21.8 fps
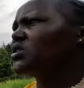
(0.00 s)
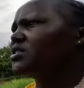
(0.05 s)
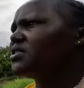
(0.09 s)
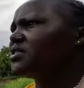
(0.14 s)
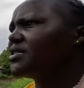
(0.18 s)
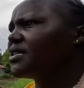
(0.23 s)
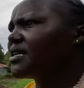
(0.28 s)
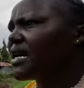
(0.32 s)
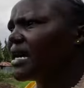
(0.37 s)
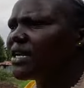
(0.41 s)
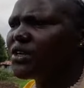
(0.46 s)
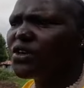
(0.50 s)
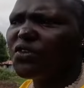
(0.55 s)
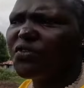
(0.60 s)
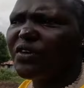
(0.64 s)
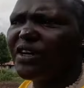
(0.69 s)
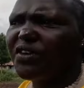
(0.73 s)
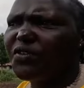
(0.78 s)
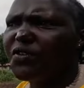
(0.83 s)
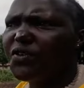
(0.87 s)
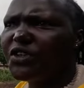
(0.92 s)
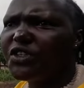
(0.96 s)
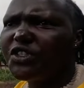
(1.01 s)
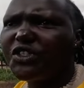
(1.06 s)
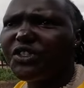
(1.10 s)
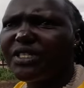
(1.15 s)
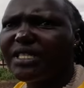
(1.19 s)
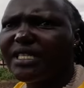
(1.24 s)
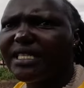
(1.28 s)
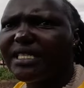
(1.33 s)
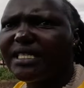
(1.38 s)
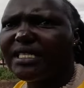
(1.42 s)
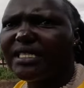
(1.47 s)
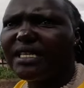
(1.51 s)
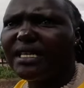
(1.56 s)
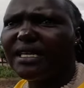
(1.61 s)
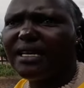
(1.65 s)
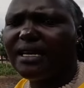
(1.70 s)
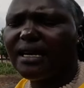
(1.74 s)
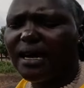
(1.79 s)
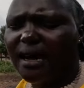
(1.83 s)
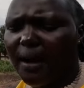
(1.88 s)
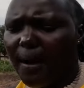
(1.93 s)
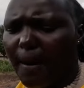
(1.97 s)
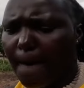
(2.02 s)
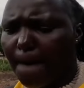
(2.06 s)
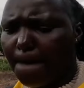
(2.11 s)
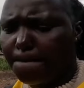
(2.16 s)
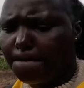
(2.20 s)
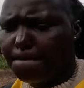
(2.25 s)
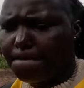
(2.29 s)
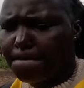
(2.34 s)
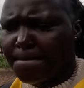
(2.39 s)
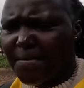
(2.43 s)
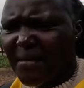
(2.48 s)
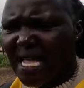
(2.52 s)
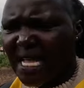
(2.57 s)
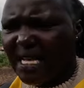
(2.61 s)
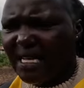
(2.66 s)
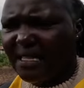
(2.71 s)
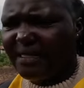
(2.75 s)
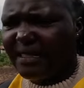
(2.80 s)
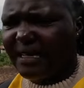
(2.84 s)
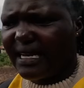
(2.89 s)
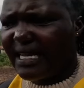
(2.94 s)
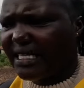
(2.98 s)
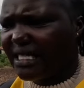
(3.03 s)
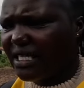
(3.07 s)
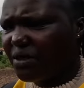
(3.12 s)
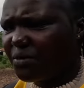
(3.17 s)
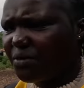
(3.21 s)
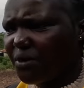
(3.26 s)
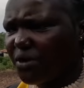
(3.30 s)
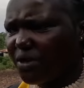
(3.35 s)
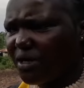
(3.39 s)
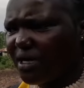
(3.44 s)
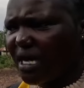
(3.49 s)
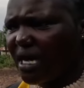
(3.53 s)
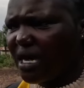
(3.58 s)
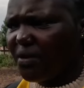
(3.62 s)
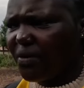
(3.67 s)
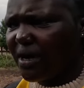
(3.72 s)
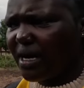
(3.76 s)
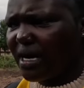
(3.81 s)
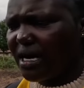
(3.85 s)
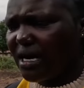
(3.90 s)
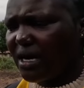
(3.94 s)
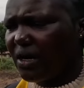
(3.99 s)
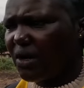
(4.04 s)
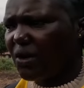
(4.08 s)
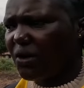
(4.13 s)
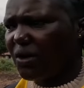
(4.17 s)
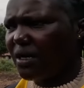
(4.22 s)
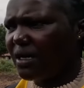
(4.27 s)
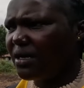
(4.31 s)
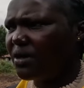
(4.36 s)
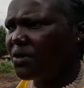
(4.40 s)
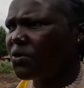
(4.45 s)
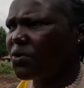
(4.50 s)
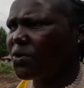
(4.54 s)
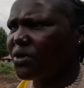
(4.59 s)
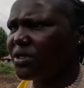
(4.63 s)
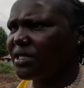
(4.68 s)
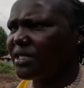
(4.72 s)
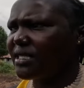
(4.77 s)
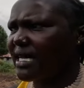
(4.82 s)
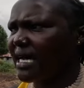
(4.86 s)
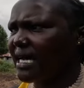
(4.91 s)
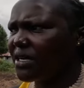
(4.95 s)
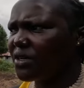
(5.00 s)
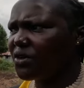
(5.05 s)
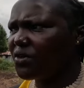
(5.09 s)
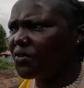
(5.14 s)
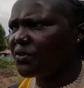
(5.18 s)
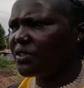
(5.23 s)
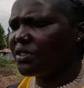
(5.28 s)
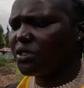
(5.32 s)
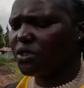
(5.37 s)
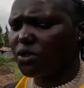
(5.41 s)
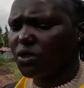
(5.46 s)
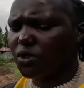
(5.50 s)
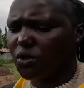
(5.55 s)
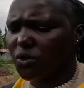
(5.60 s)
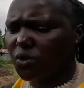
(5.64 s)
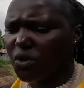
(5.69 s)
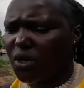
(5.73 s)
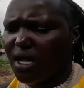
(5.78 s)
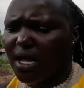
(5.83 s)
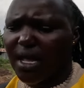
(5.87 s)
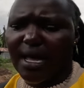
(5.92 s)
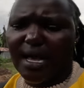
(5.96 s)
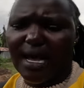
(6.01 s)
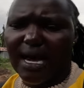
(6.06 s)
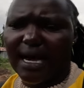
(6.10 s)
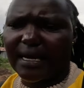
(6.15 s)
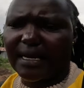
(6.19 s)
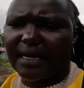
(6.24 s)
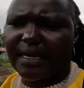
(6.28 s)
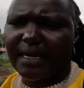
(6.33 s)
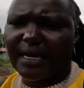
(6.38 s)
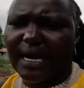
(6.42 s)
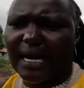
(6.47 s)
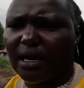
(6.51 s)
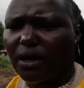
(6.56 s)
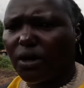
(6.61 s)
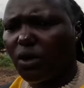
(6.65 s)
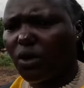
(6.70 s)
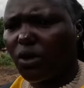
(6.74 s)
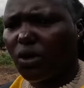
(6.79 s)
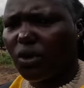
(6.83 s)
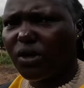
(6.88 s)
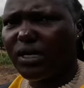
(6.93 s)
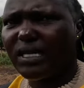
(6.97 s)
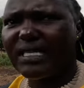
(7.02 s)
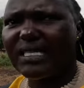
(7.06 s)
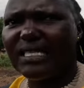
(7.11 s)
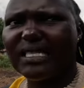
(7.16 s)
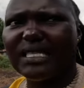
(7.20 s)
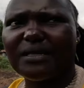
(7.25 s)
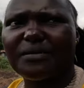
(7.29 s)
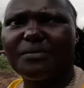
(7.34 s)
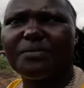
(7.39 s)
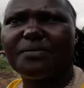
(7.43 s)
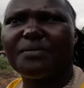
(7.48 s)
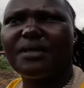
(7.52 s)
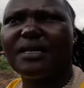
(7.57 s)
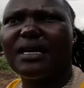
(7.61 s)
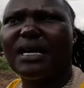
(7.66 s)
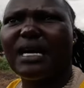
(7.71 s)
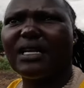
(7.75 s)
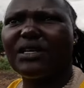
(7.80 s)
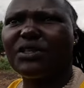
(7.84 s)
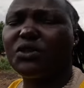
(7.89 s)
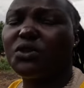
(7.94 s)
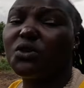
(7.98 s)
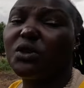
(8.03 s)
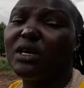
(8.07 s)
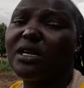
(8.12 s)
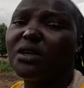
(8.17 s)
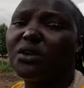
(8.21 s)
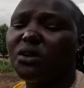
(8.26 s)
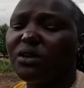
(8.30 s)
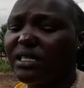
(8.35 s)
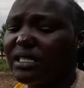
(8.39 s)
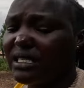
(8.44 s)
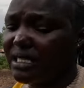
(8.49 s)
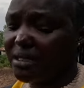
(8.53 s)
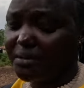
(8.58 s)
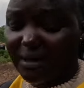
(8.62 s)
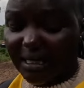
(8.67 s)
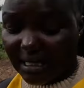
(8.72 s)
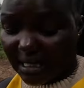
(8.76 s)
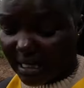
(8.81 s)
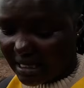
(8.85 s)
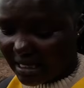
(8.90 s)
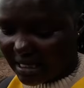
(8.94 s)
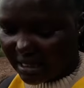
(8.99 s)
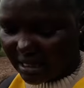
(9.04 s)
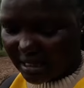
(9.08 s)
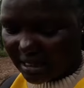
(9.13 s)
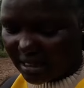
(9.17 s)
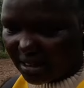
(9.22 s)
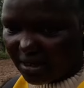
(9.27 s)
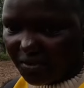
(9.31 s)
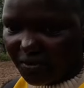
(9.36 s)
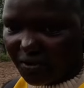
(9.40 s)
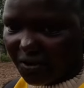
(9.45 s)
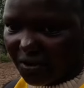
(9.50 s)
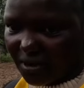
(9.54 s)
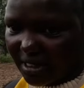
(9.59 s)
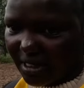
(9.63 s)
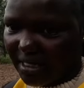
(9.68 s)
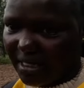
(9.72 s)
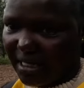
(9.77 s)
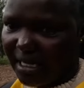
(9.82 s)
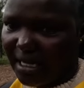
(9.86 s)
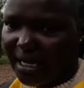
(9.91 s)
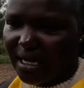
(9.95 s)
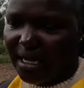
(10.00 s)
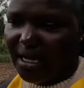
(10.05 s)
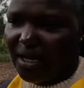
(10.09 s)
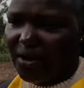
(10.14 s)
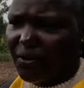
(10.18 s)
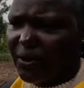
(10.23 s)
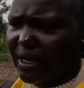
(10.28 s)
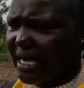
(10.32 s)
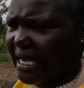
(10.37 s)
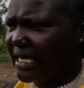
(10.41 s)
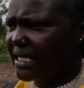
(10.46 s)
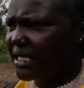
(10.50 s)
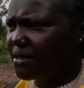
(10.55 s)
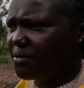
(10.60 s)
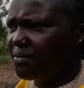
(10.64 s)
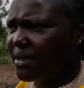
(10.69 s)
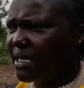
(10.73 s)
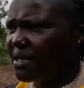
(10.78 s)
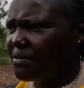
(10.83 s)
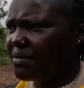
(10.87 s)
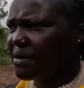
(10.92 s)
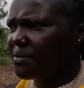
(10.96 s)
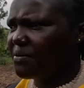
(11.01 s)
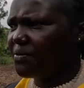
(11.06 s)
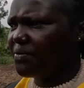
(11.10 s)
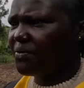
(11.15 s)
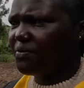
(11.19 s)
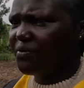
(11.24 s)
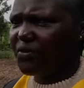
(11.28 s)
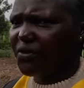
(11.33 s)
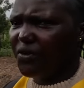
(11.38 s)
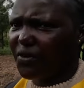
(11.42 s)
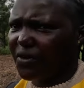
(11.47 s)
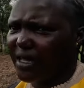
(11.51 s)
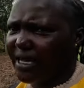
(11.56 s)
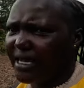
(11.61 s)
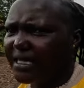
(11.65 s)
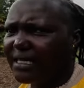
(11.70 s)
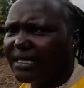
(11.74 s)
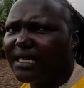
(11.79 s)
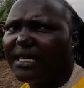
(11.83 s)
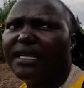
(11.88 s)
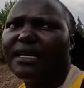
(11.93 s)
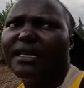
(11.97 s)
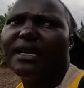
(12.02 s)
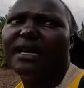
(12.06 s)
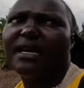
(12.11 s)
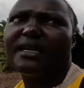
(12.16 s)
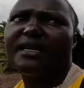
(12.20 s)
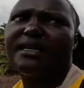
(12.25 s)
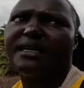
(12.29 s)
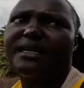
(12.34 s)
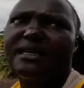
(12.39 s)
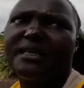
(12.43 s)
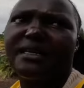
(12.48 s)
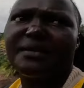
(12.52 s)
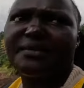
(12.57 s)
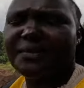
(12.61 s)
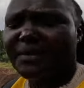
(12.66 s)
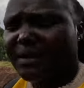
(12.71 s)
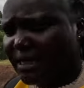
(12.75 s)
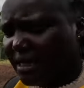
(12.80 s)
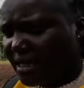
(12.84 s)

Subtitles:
was kind of unfortunate. The last born, our uncle, was kind of into an alcoholism, and you know, alcoholism is a disease for real. We can't blame him for that. And